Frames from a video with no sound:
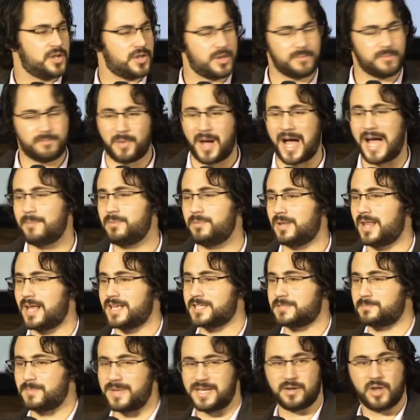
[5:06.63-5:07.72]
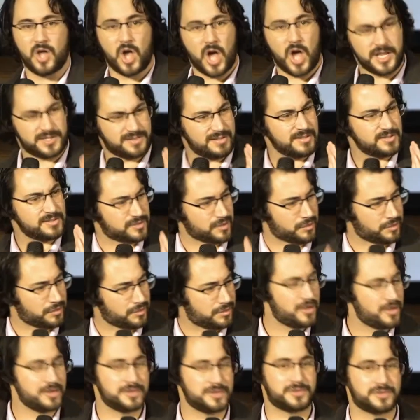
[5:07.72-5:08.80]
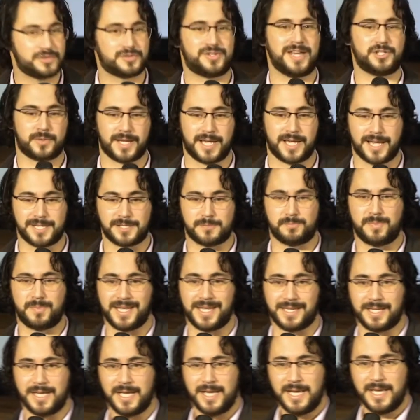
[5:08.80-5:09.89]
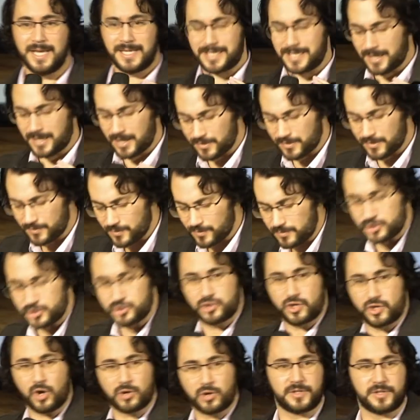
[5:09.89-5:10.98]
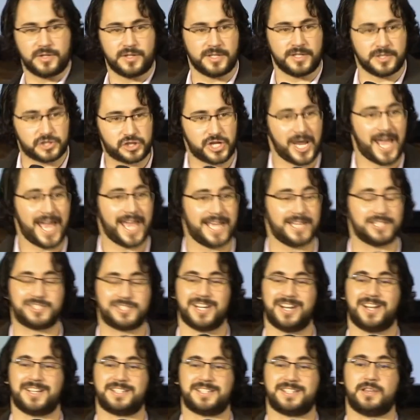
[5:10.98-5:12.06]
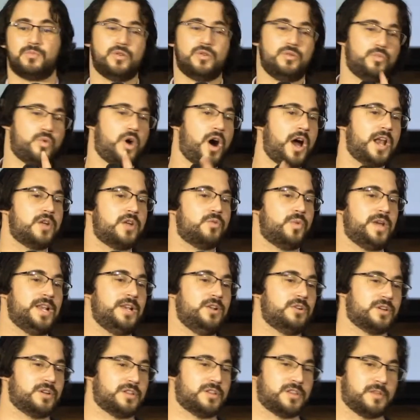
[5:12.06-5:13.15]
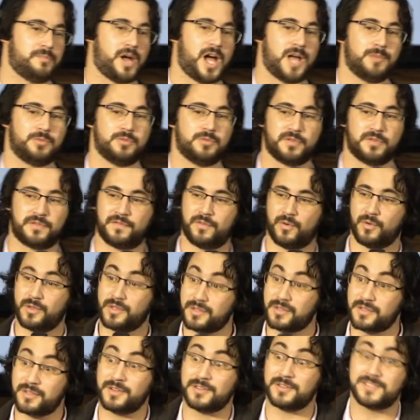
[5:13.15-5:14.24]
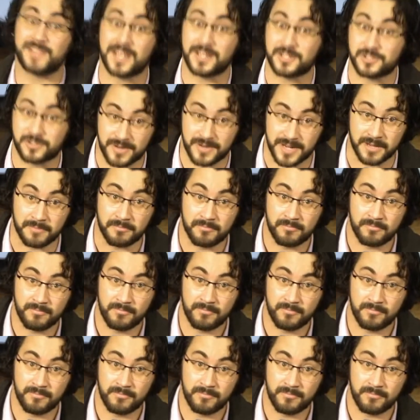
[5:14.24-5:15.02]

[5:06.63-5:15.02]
The Bible has been, since the third century, has been, you know, doctored and changed. And I said, well, why don't we look at the Bible before the third century?